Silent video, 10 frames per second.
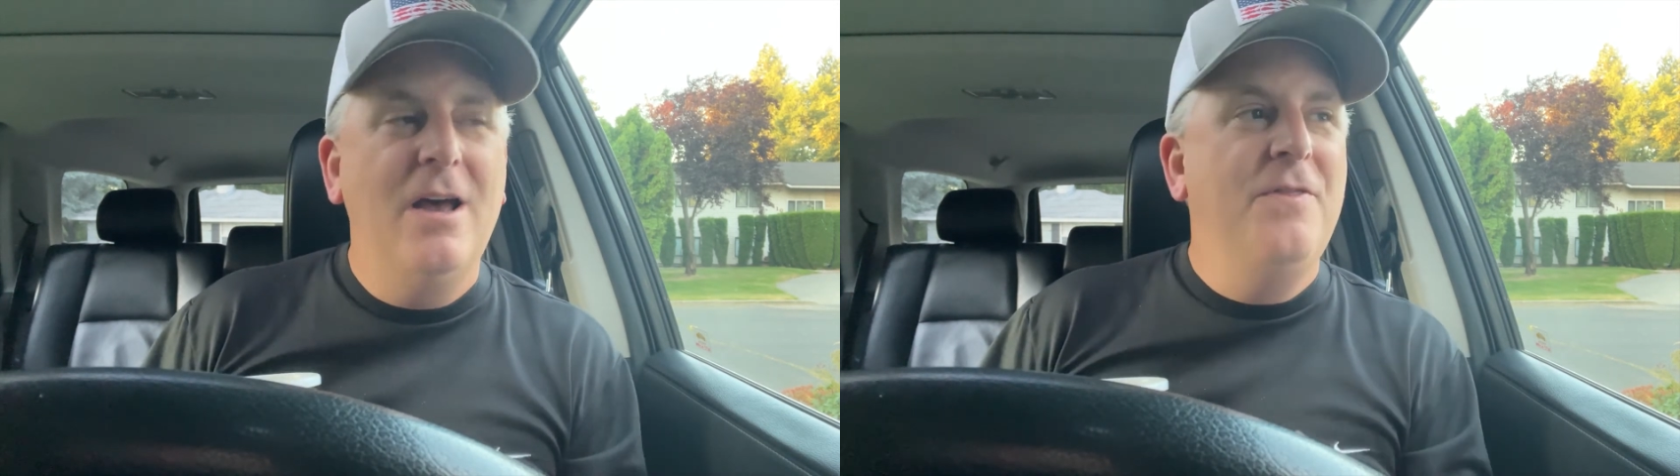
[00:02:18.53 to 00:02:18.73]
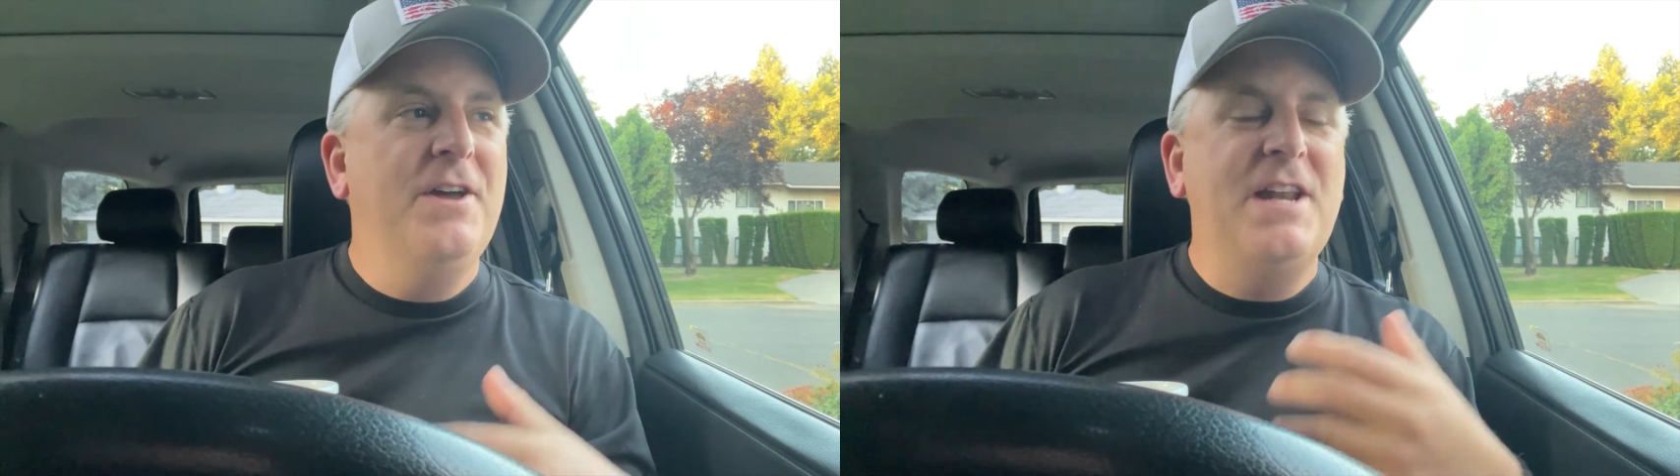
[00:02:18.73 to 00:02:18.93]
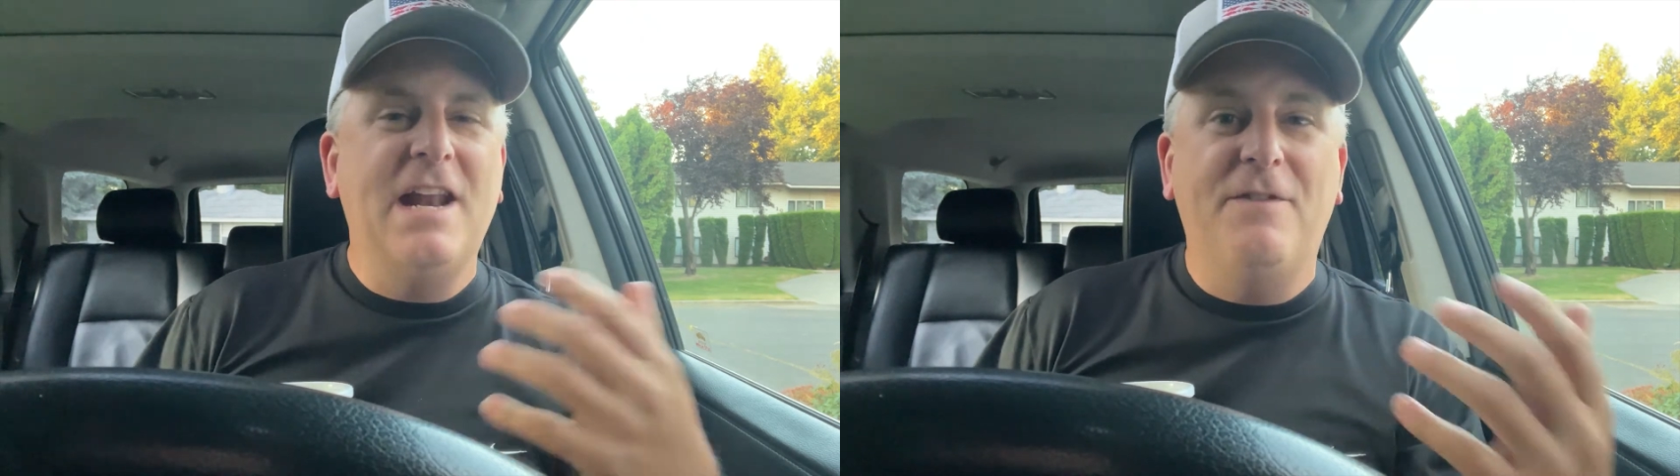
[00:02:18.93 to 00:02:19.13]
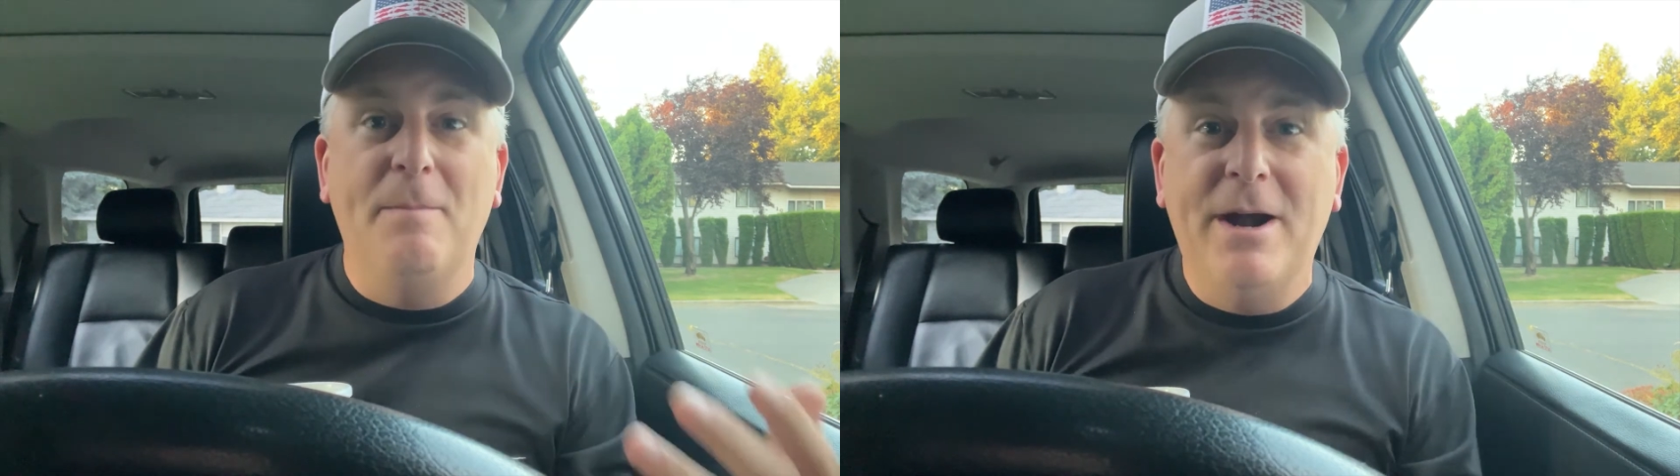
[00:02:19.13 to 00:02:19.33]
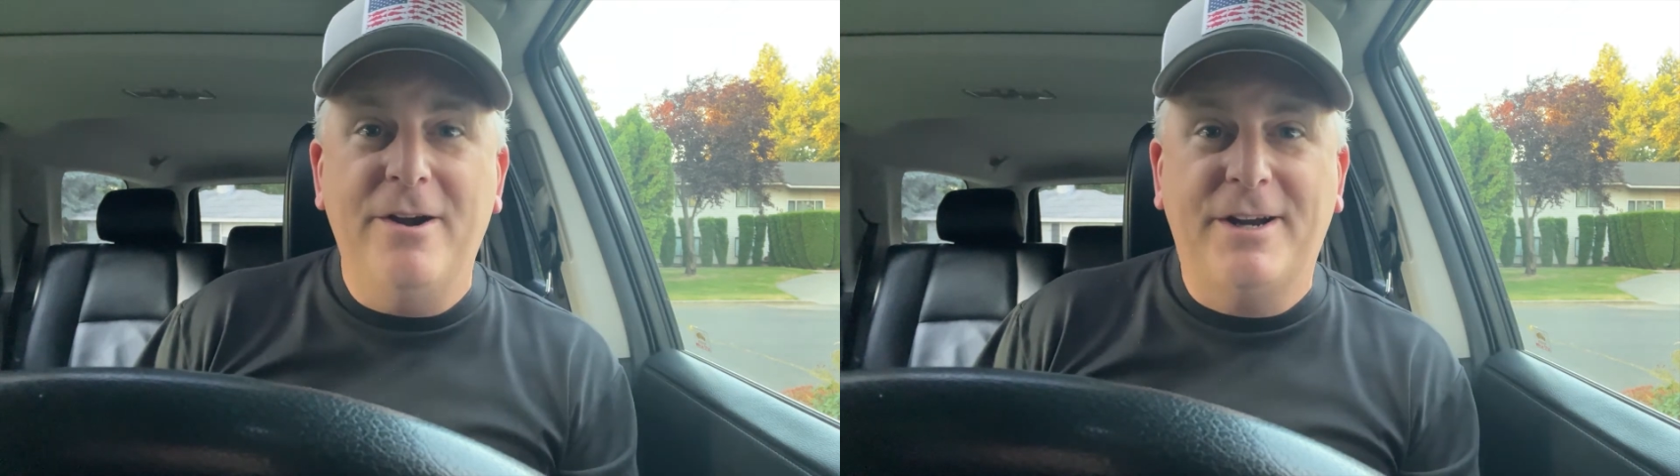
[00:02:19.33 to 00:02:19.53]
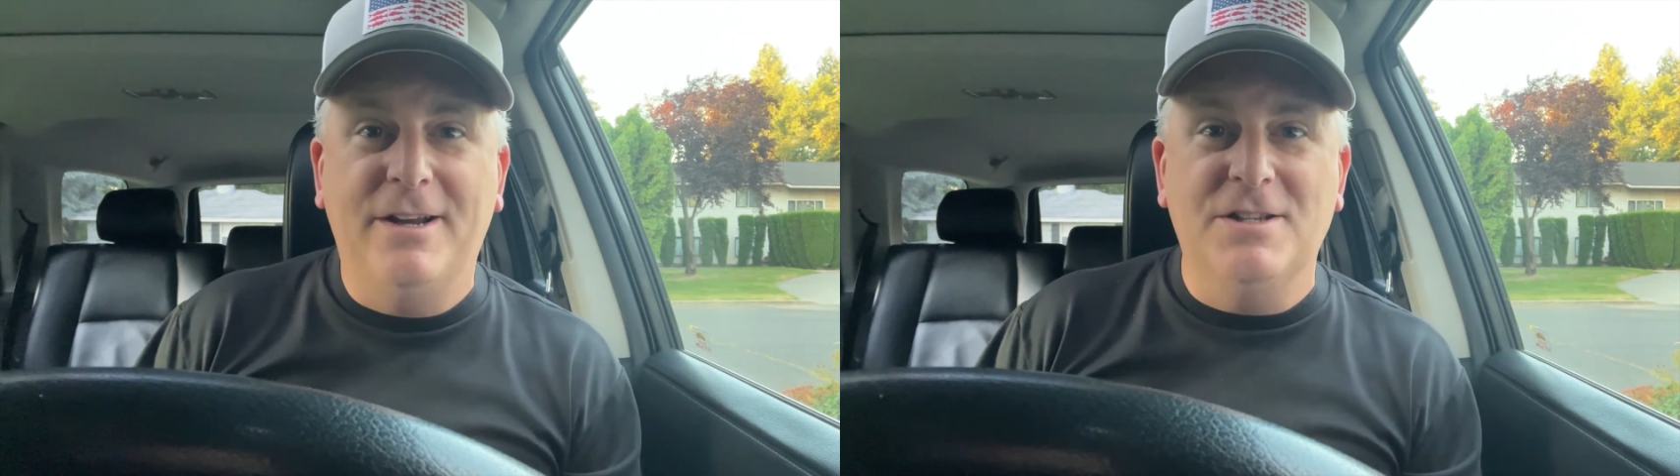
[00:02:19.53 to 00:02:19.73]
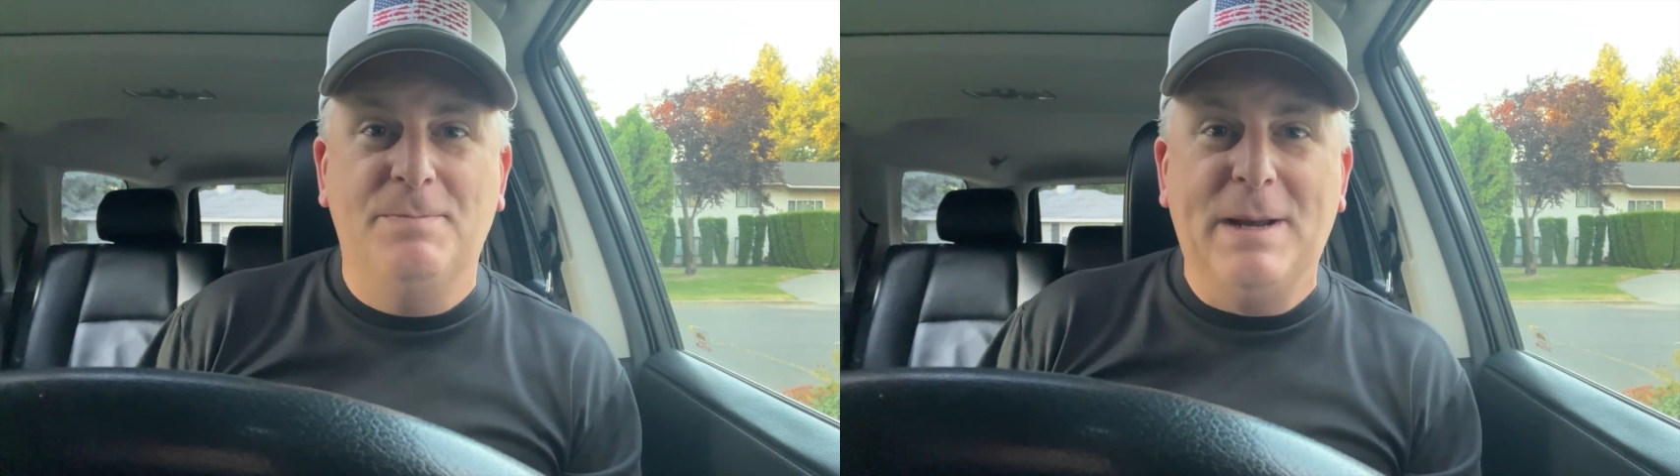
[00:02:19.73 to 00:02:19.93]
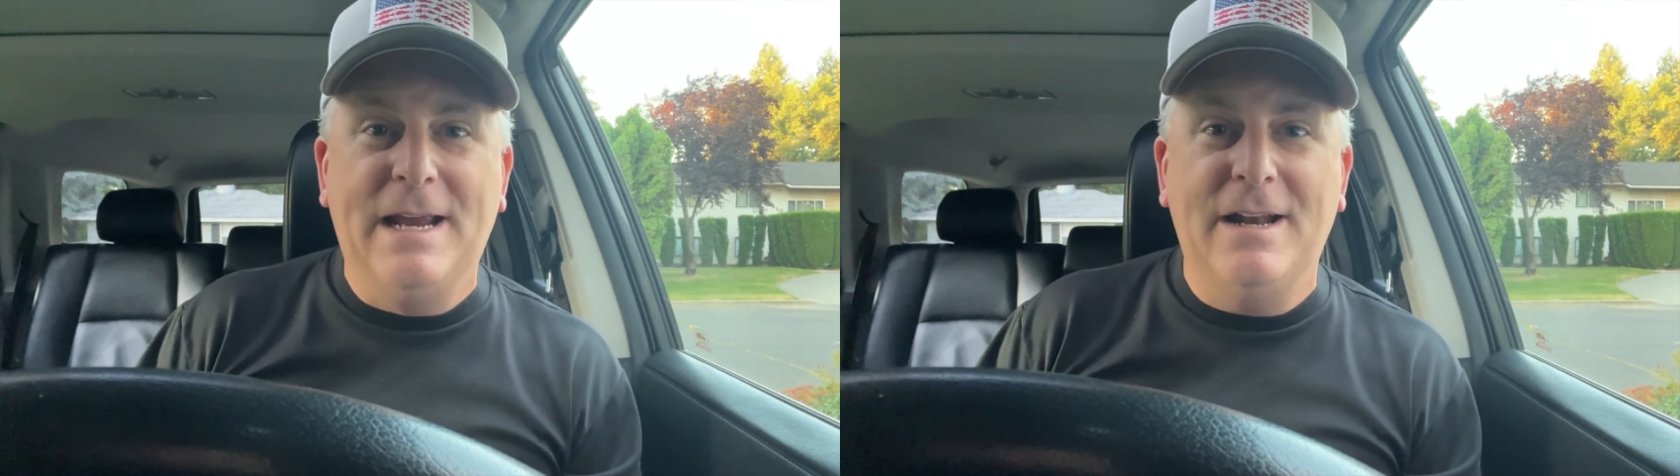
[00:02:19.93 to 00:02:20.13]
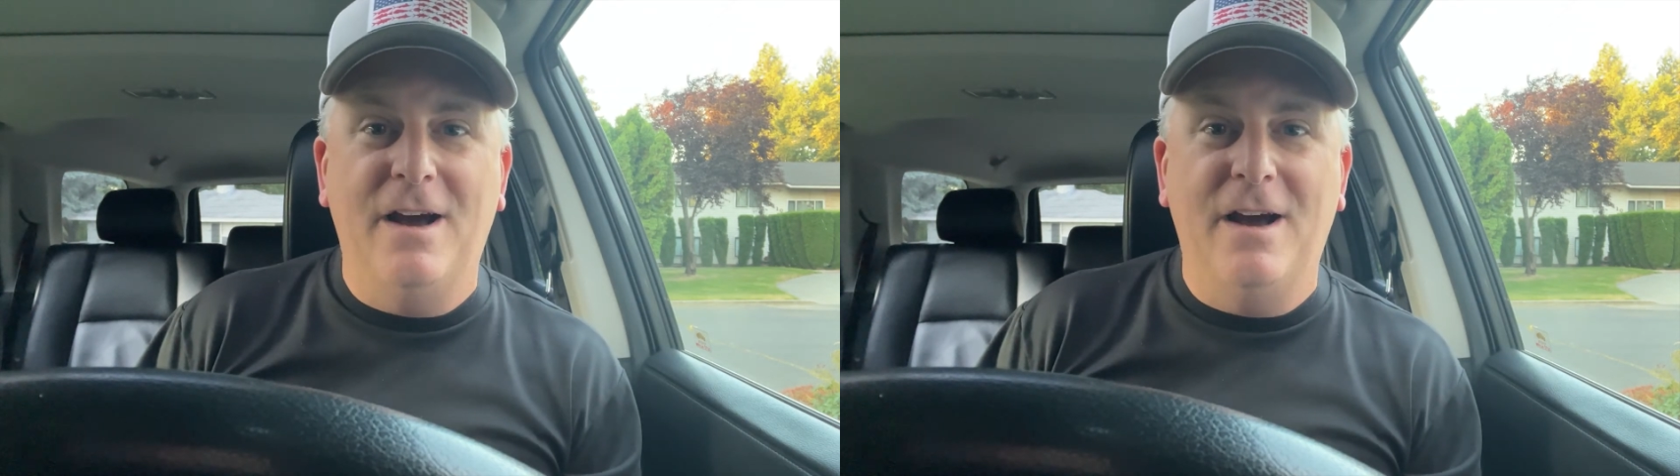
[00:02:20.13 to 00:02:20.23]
the Native Americans being